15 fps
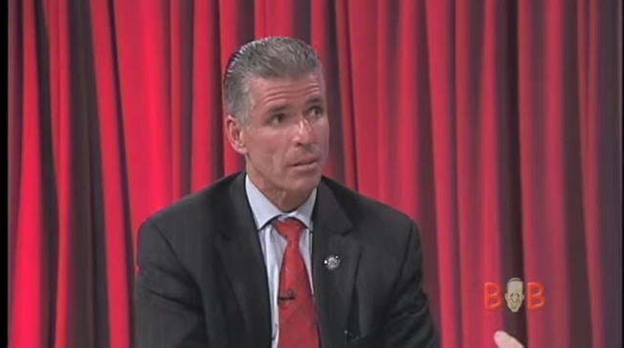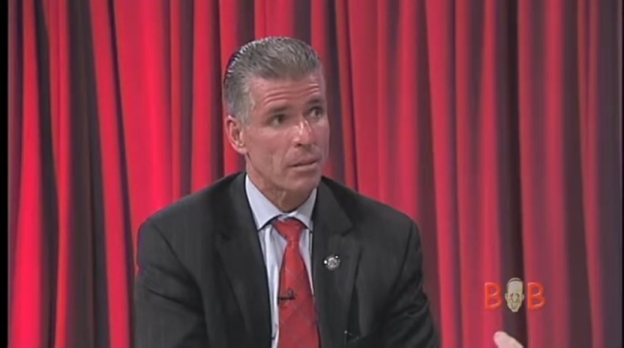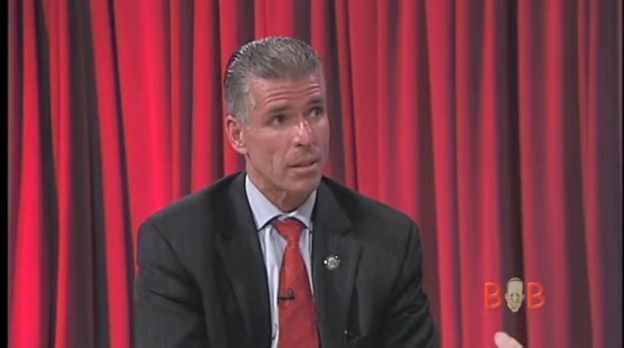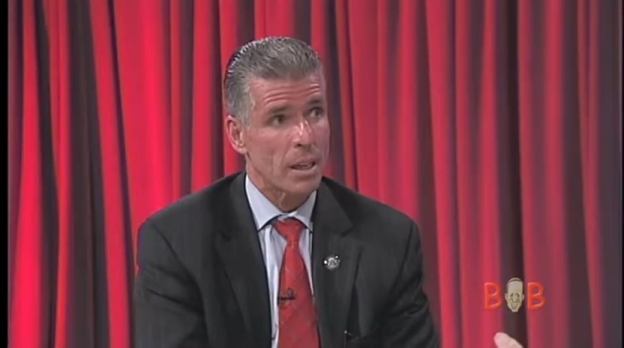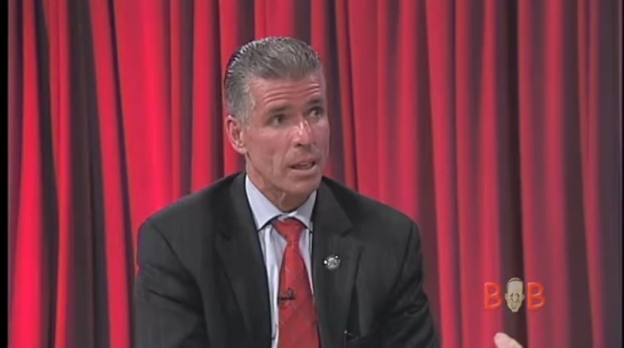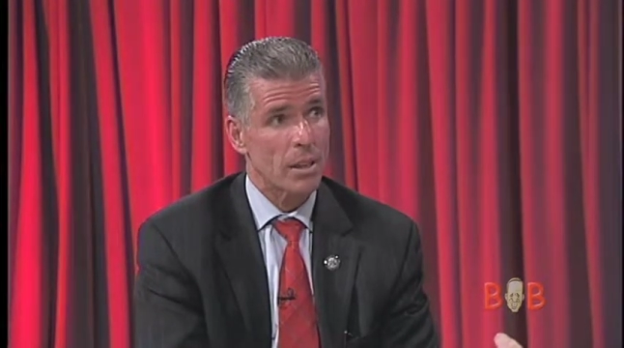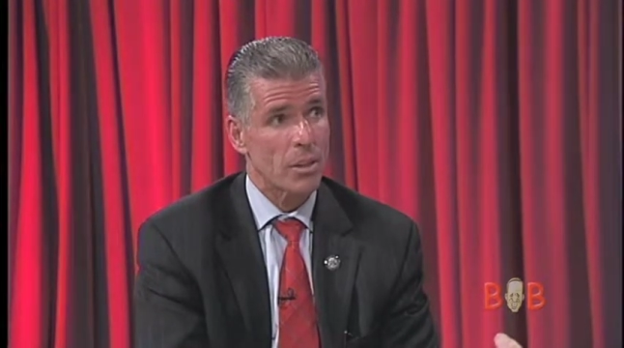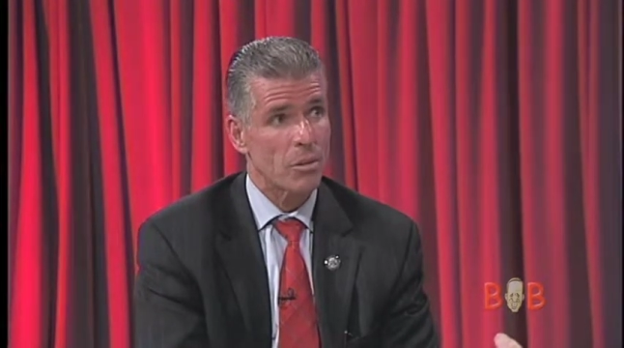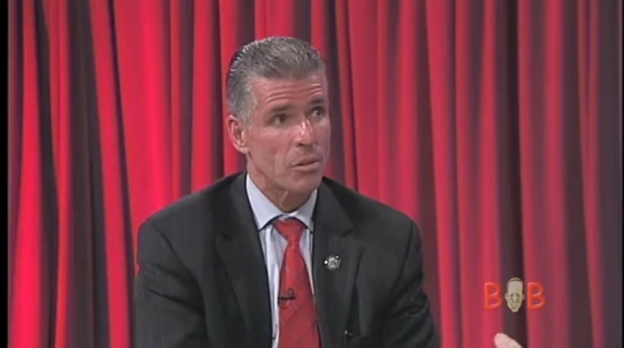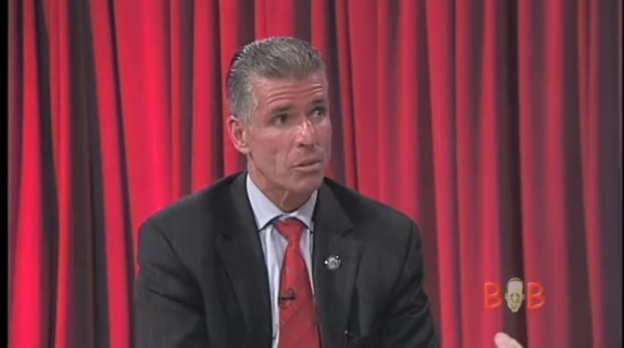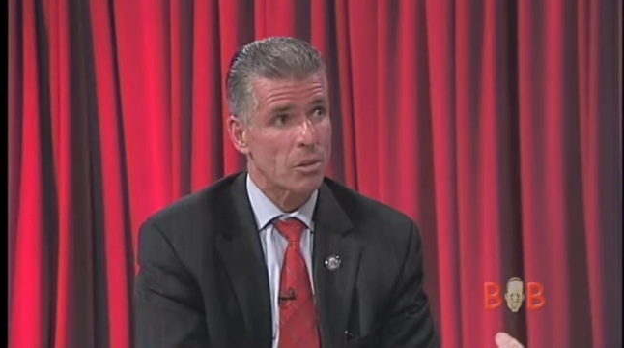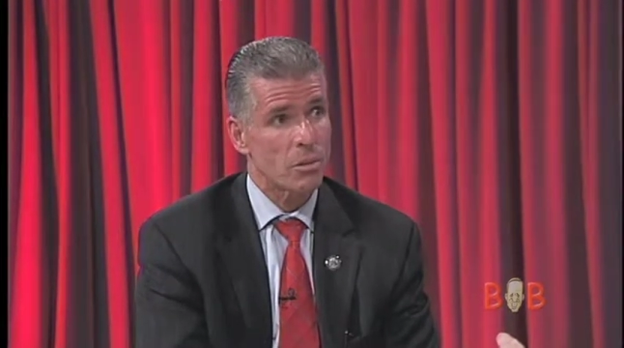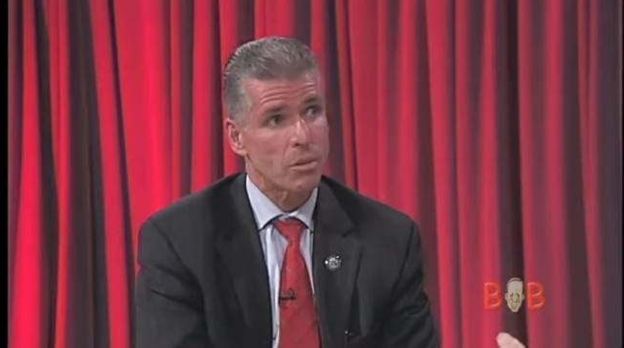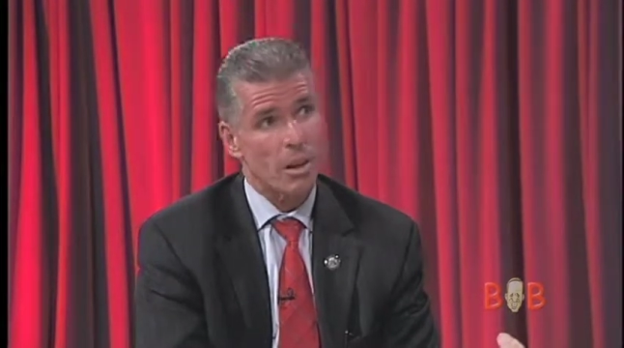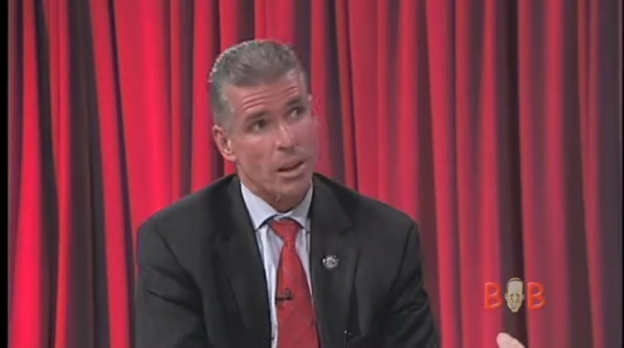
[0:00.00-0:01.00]
take you
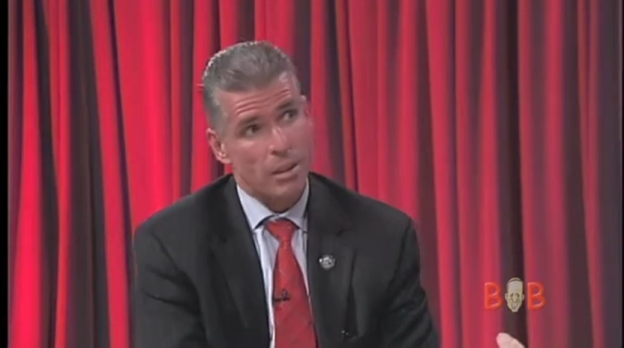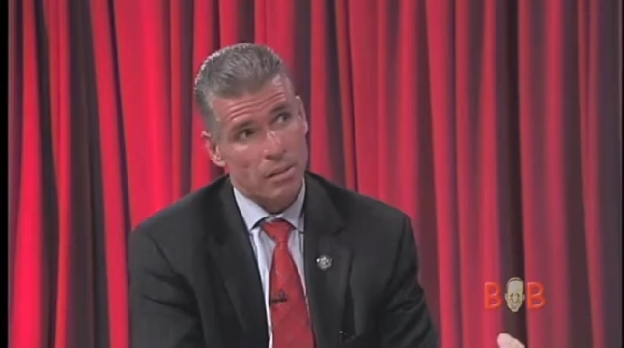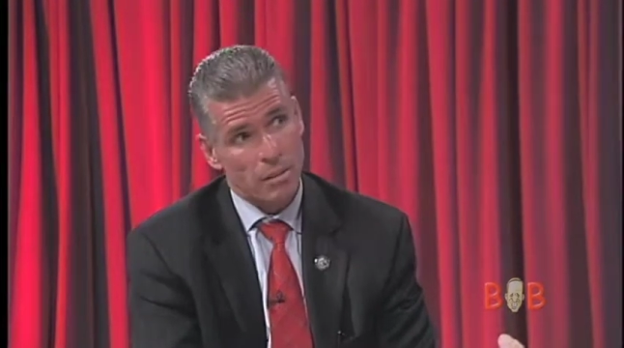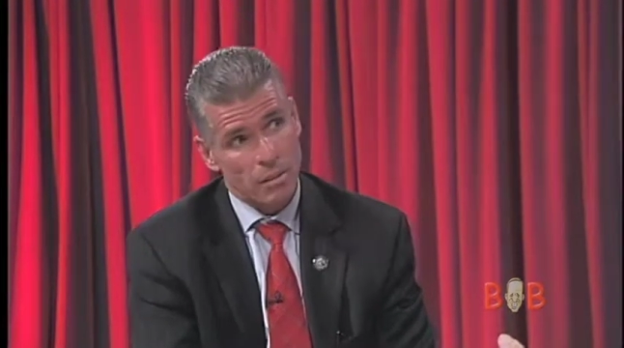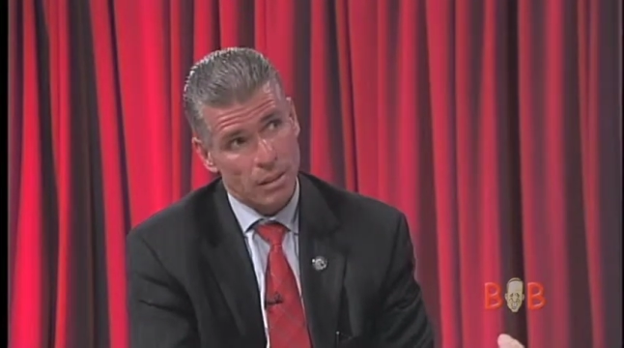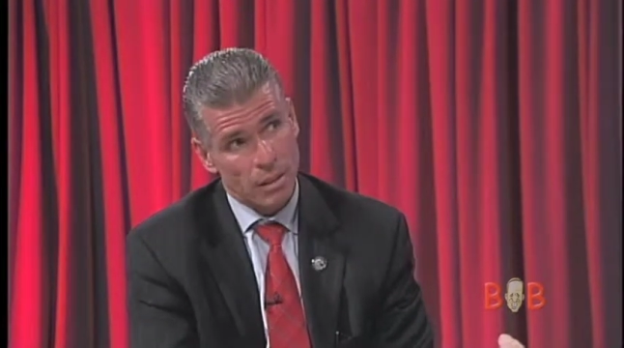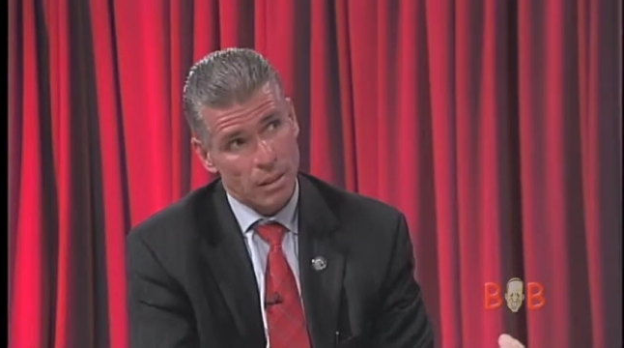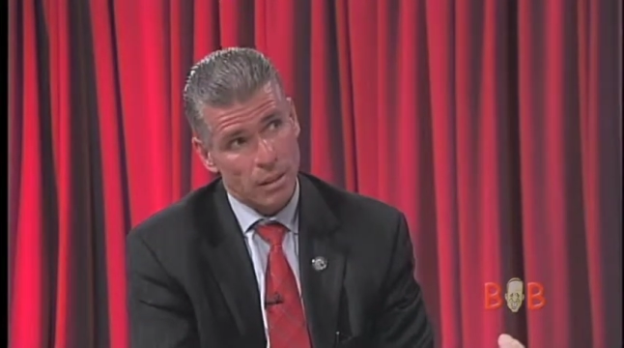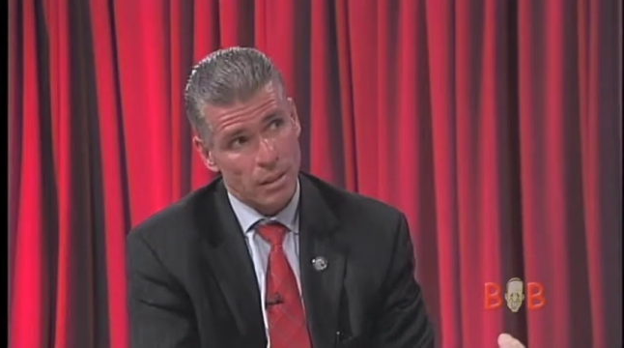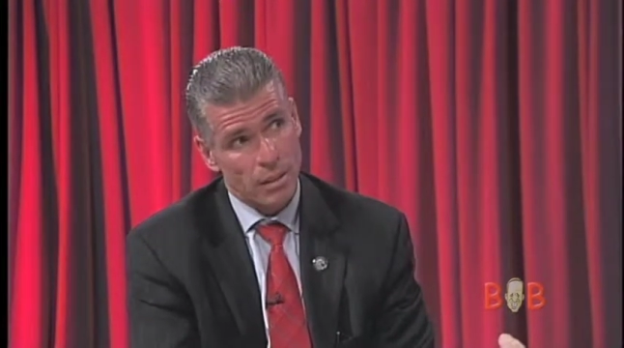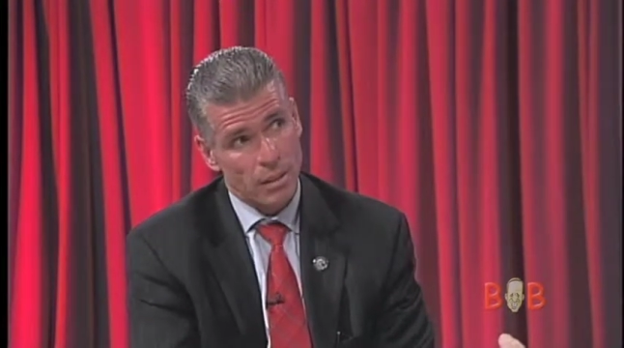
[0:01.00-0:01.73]
to either the